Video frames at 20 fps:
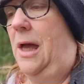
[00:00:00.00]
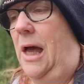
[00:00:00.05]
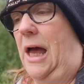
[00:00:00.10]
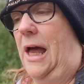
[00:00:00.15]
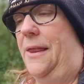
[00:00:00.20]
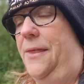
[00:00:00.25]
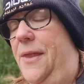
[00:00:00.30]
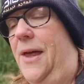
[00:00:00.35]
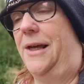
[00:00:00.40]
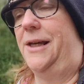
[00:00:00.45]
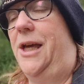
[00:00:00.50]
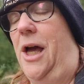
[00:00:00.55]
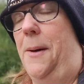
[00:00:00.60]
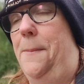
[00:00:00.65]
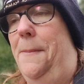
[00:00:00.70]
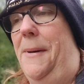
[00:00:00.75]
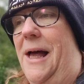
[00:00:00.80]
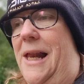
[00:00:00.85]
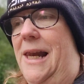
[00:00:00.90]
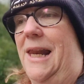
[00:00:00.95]
and then
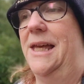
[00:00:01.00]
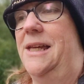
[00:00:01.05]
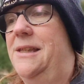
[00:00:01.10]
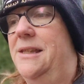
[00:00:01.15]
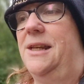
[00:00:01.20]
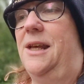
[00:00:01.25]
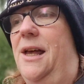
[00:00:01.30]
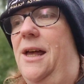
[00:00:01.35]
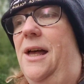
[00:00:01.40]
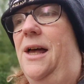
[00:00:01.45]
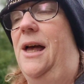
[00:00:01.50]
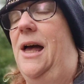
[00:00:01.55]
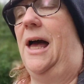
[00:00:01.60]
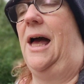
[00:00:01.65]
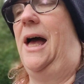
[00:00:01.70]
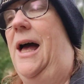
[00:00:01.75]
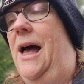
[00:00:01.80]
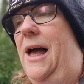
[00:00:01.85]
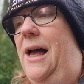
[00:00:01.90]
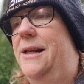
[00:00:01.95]
come back later
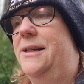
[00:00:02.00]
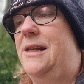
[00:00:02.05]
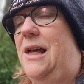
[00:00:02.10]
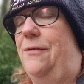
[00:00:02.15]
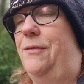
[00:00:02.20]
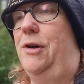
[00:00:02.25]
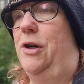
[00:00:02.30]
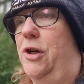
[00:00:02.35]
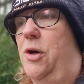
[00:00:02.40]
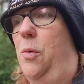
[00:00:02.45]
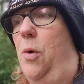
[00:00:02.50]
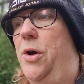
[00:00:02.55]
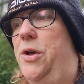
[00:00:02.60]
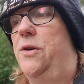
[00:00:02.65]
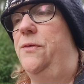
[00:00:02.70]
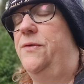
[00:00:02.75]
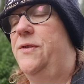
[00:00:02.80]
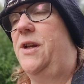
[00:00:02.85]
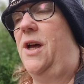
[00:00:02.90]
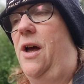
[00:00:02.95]
and have a look at what
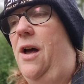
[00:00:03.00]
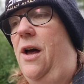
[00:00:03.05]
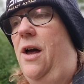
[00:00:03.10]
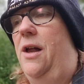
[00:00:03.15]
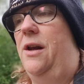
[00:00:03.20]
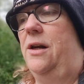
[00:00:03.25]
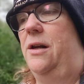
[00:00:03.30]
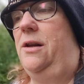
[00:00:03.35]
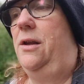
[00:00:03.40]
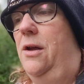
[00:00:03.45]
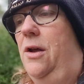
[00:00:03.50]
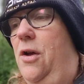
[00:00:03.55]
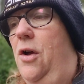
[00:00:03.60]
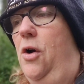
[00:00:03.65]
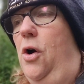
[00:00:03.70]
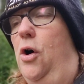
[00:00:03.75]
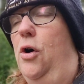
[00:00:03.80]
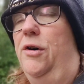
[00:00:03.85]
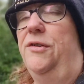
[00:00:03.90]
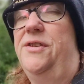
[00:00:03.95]
you've done,
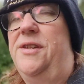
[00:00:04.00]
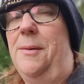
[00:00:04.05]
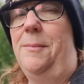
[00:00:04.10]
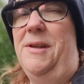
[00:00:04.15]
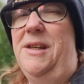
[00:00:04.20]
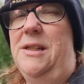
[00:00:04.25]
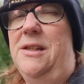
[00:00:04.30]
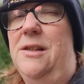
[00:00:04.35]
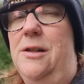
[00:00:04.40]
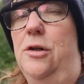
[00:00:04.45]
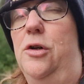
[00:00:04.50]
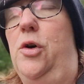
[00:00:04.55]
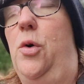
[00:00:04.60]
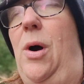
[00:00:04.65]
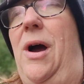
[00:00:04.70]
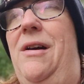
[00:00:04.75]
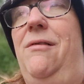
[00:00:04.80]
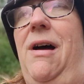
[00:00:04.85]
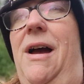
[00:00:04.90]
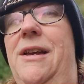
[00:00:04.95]
or if something doesn't look
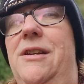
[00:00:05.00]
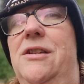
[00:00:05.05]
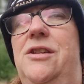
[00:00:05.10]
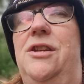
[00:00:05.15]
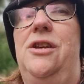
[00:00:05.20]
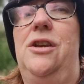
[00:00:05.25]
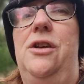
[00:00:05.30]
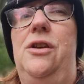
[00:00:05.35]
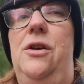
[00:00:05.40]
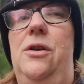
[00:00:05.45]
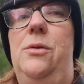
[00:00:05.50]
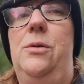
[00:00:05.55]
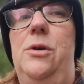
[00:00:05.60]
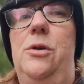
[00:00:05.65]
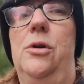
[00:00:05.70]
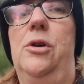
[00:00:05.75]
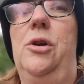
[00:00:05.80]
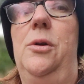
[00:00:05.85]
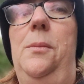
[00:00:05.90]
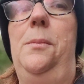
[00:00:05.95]
quite right to you,
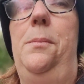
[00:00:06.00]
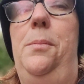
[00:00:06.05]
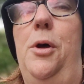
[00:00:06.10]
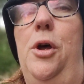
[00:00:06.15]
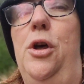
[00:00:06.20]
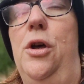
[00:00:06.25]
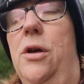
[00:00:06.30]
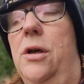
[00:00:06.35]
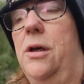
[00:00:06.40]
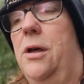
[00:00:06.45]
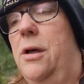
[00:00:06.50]
you can book